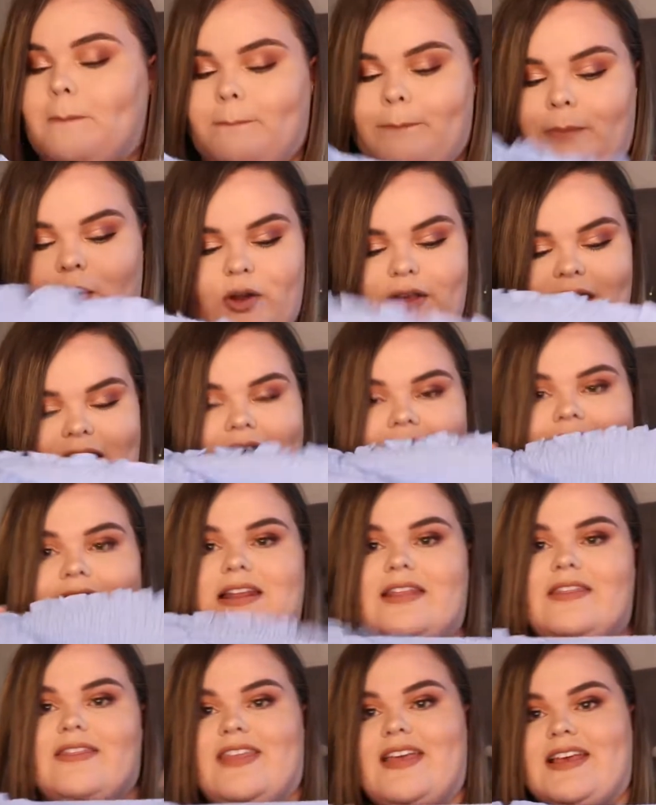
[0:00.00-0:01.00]
put your hand
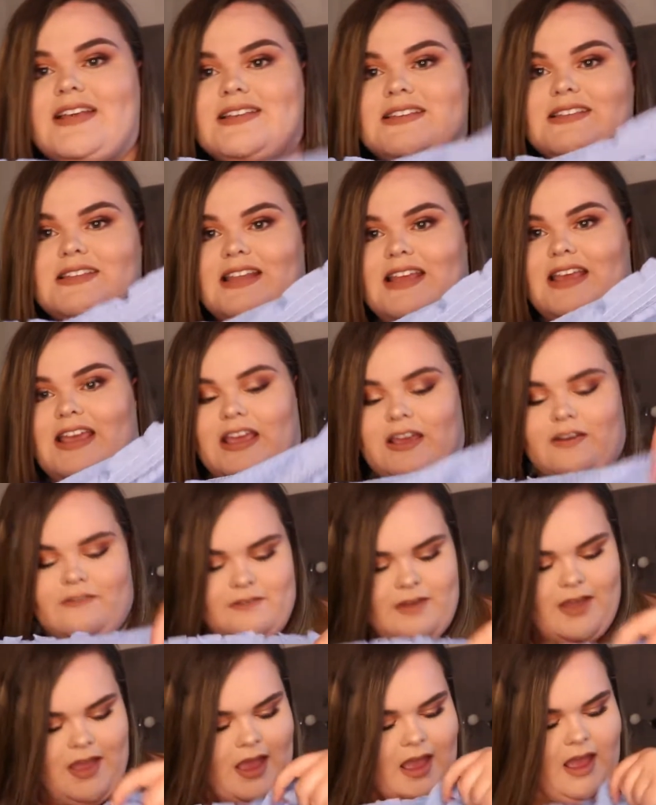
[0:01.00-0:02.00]
in this sleeve
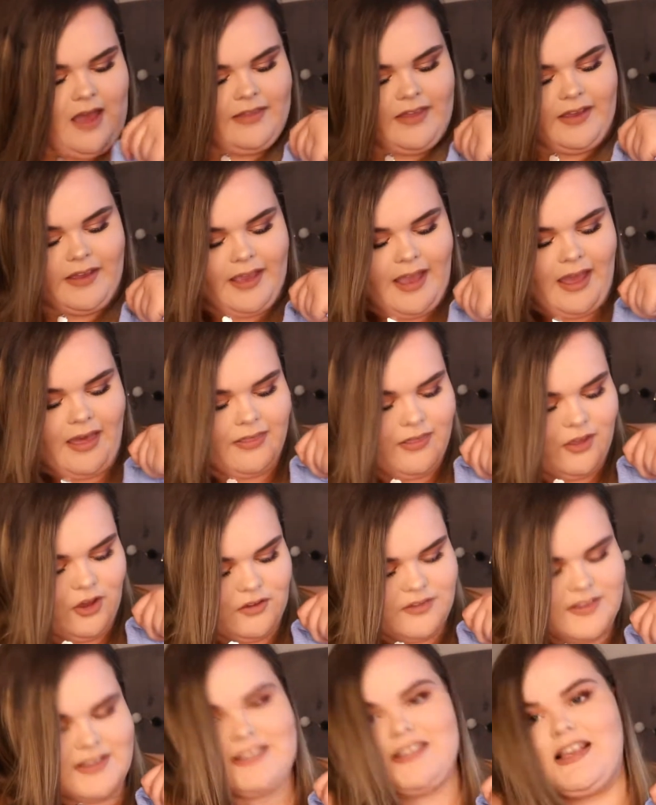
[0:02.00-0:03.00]
and then get the
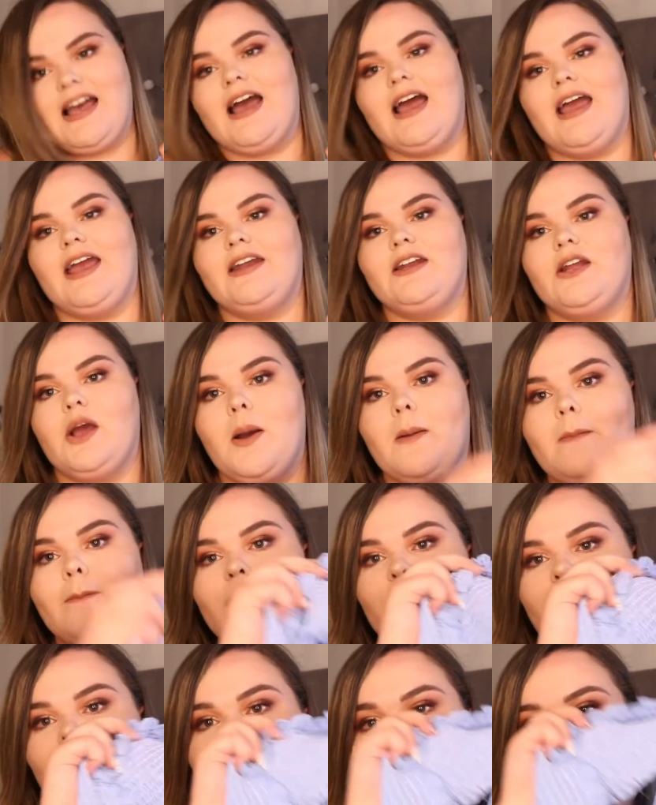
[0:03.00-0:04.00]
other side,
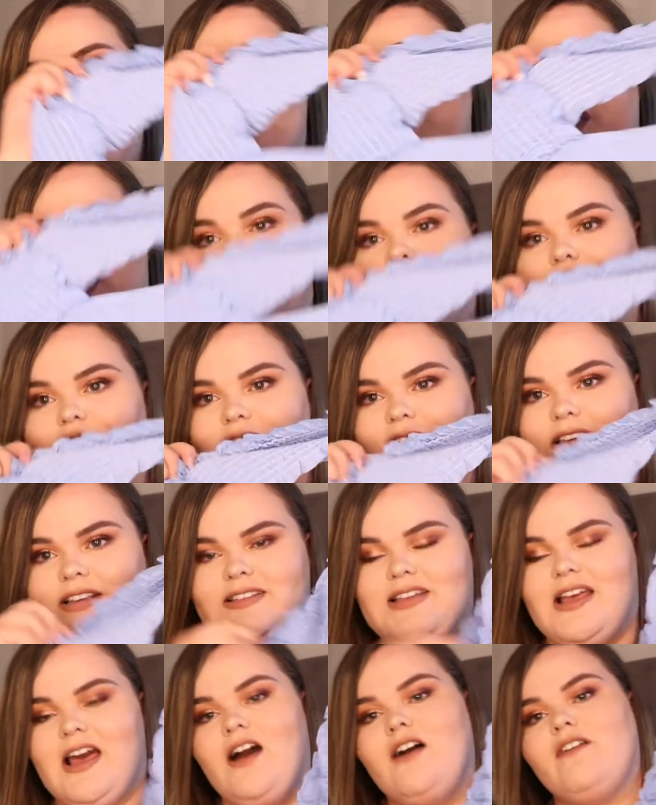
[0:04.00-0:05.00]
put this over
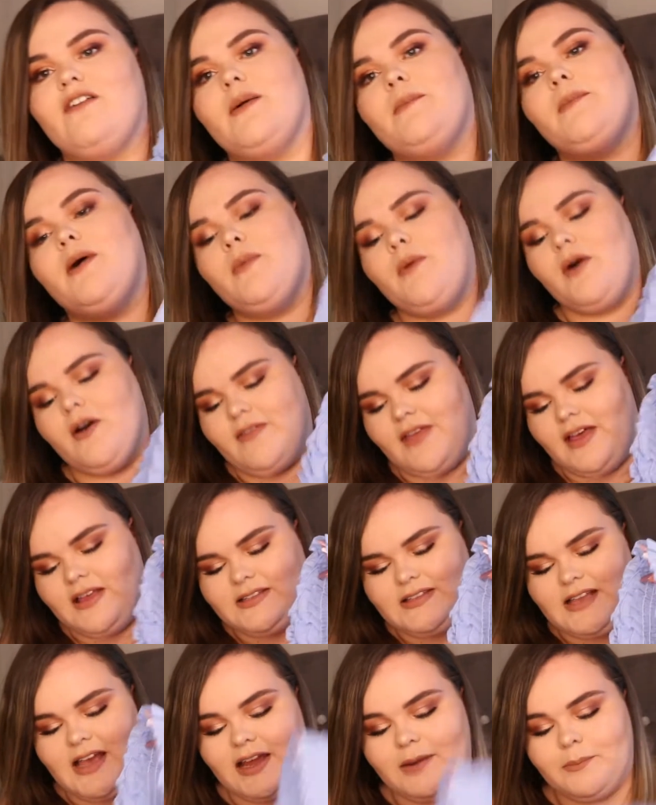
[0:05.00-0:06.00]
yourself and pop it on that
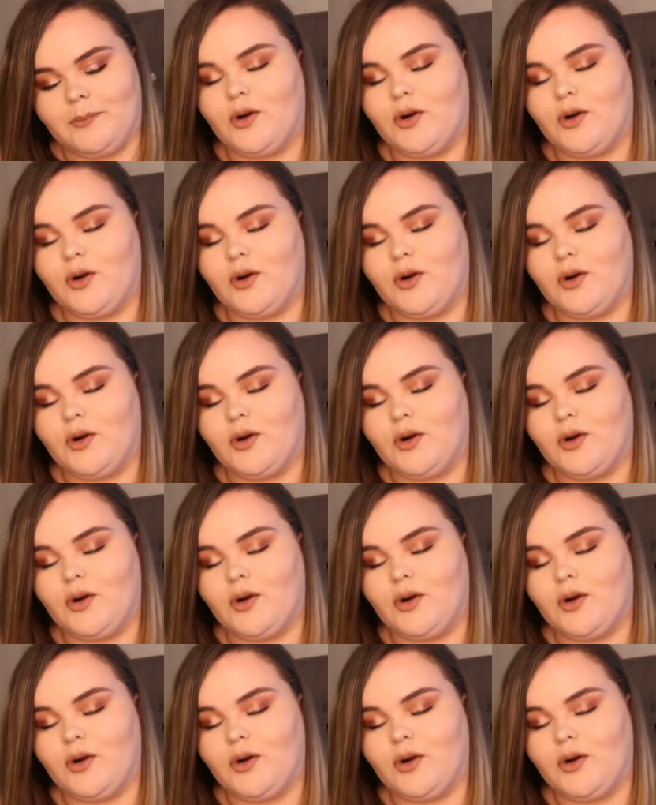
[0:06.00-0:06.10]
side.